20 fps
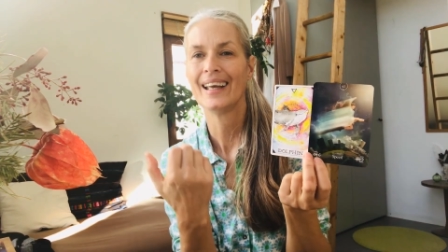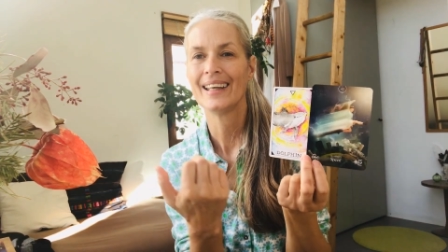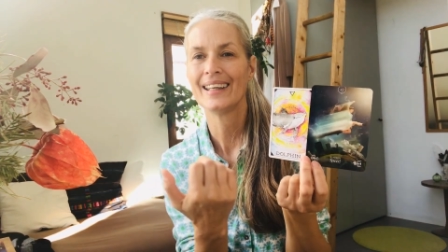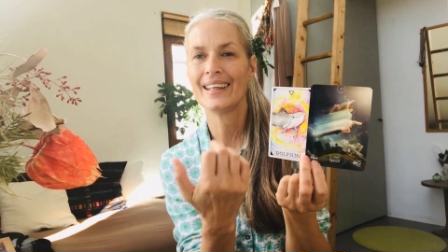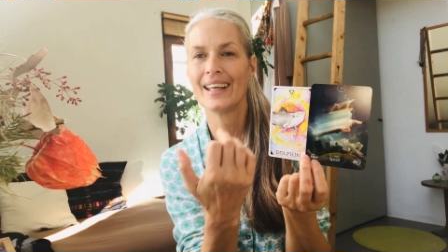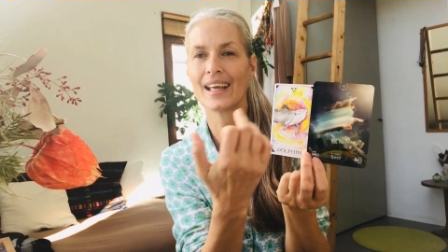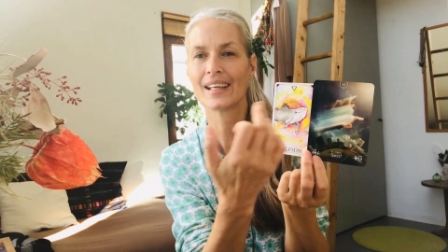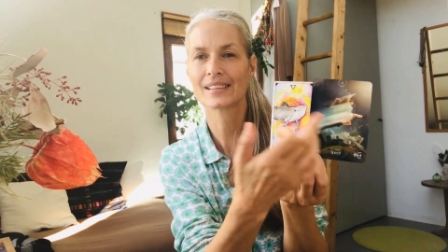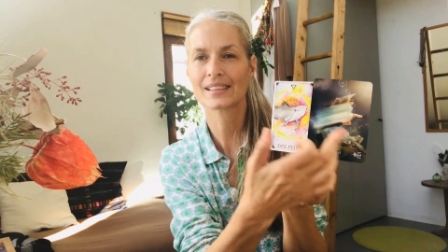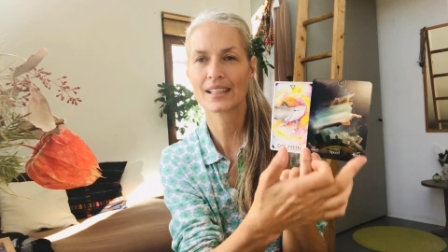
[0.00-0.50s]

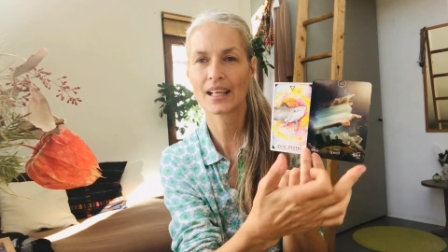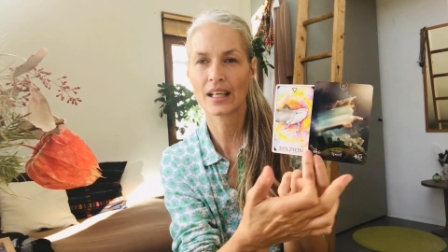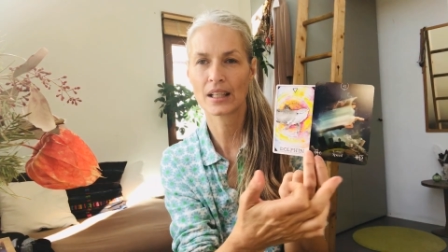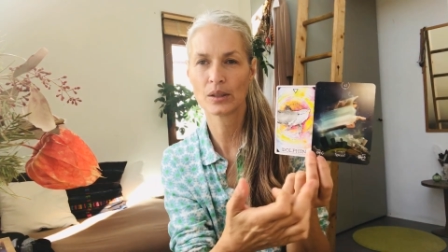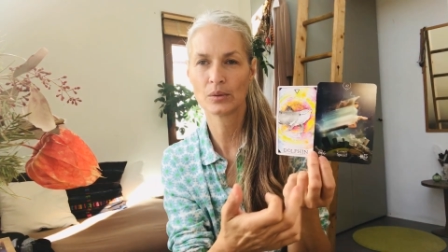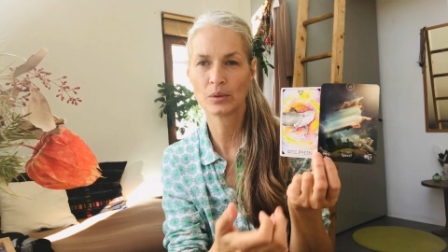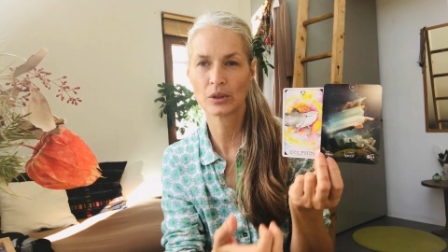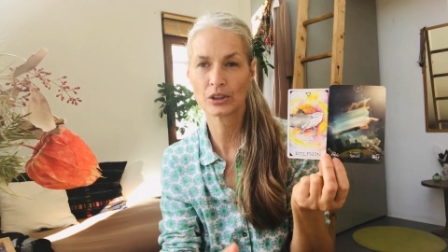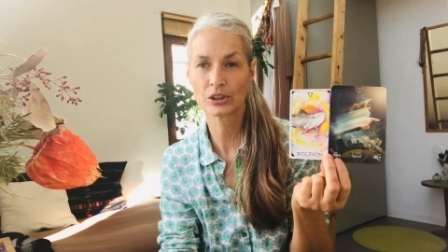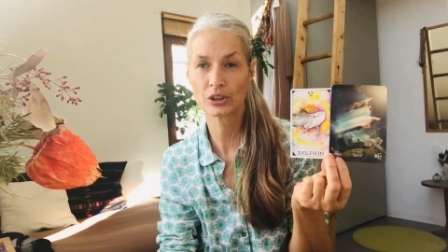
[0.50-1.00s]
yes,
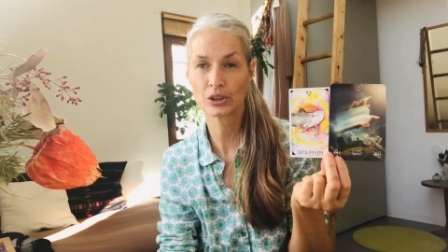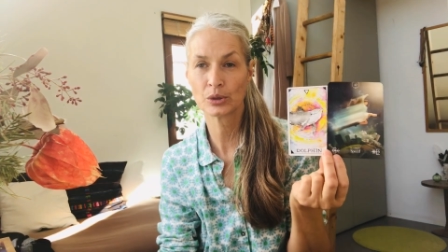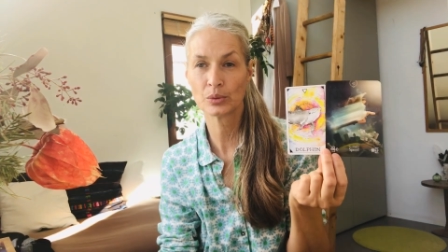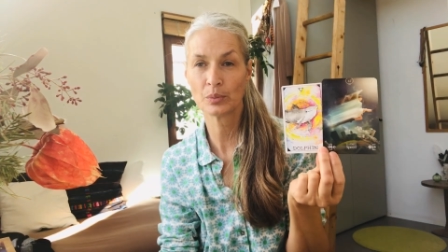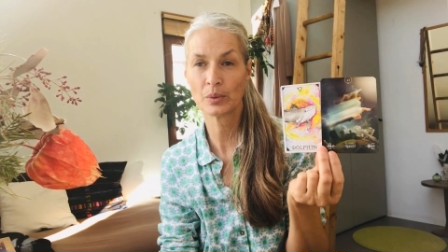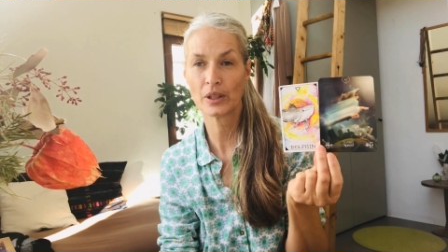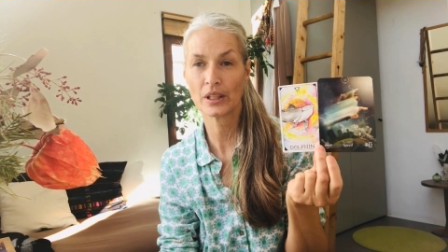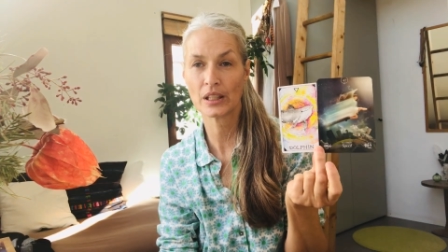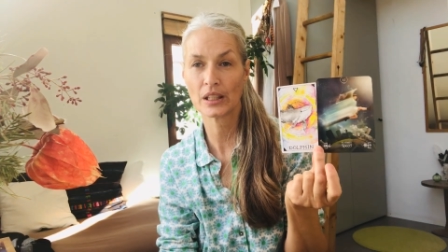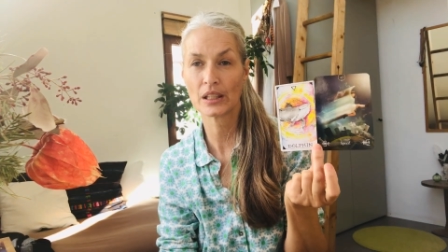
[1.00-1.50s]
I want to
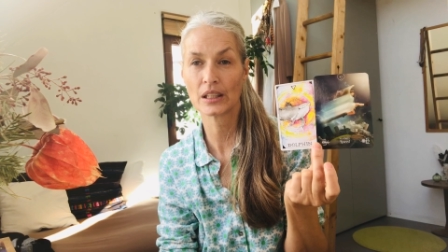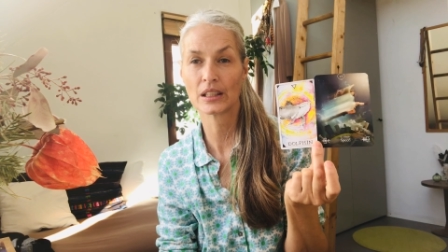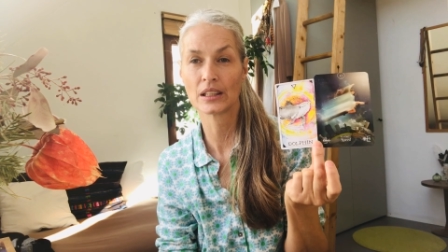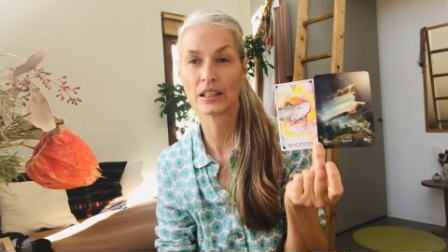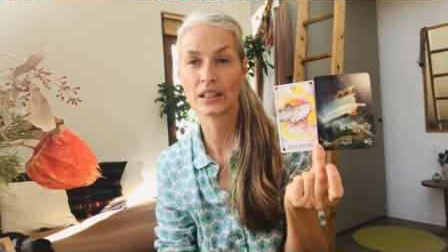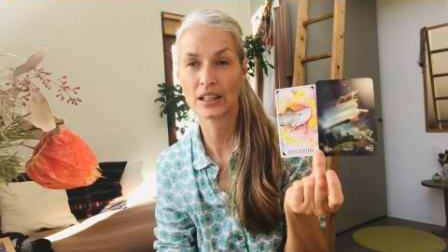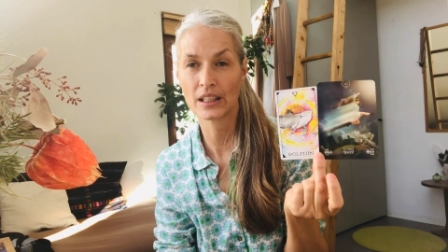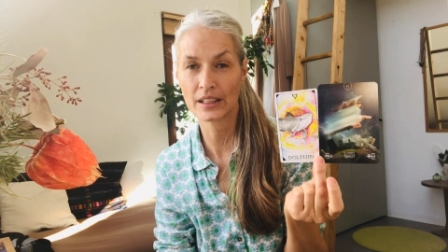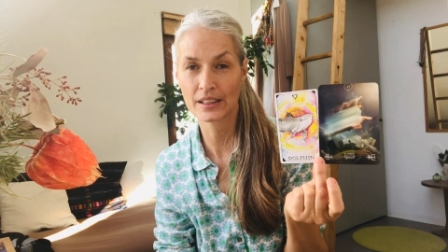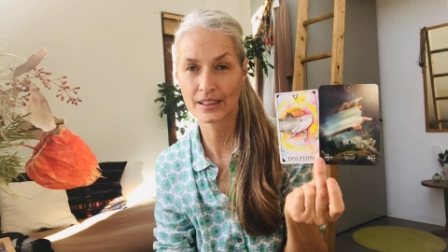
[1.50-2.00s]
be
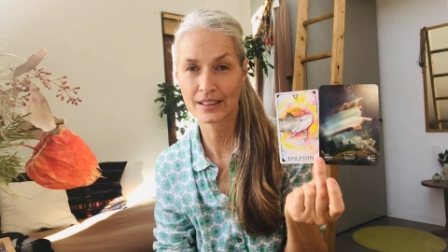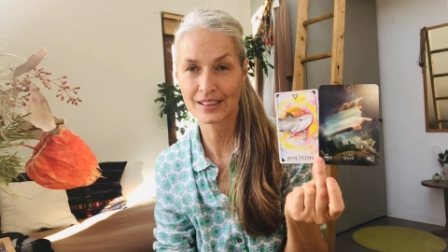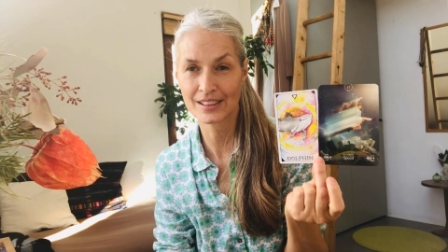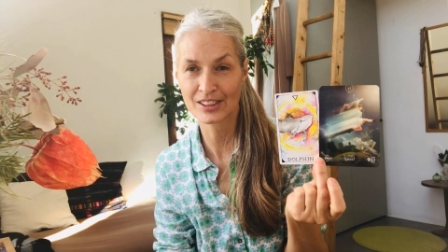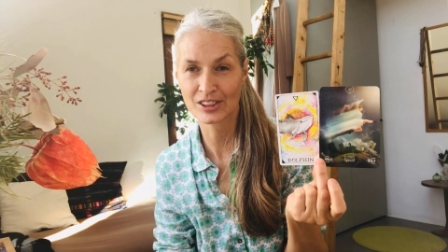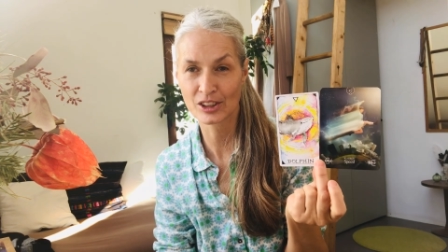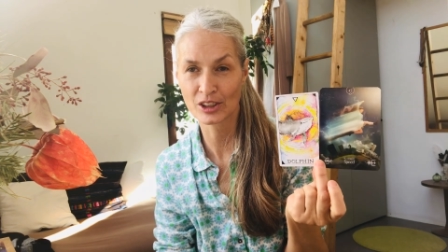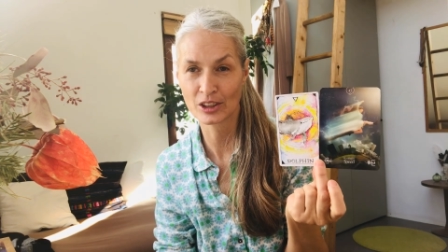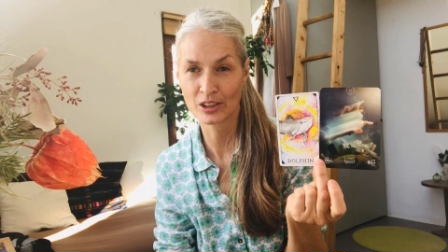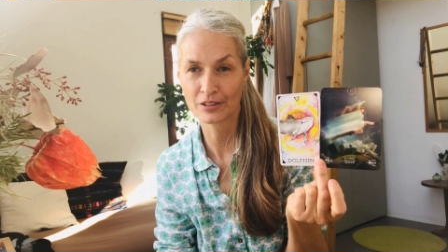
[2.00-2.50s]
like
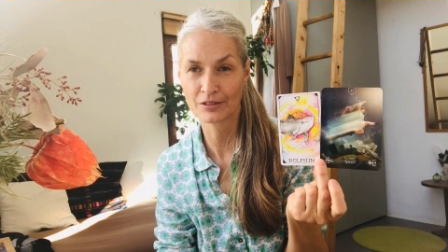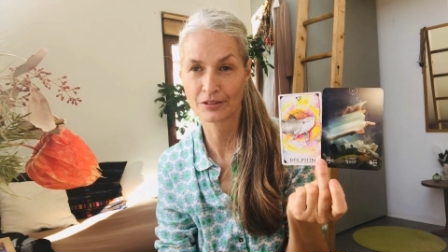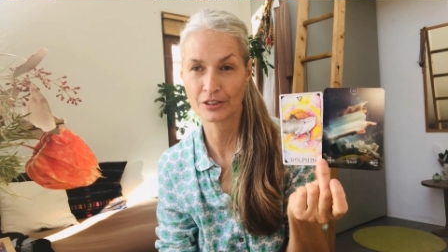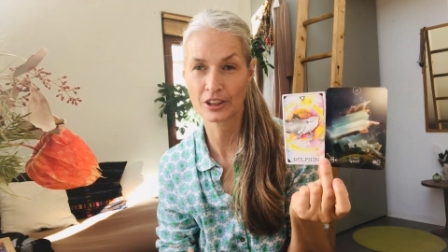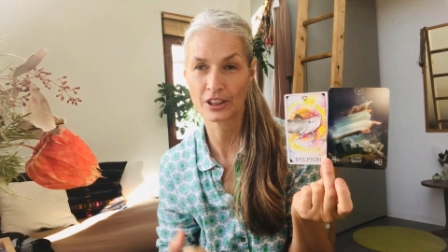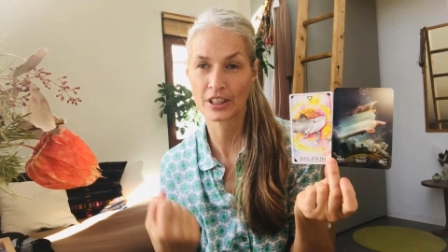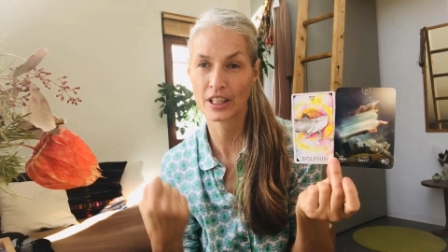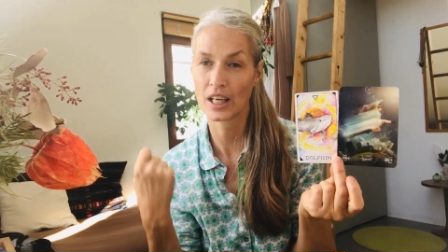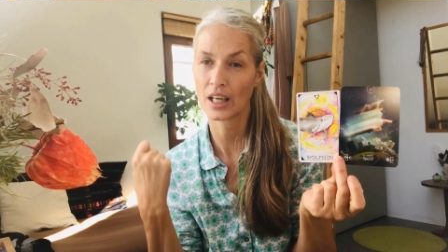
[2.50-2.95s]
this dolphin.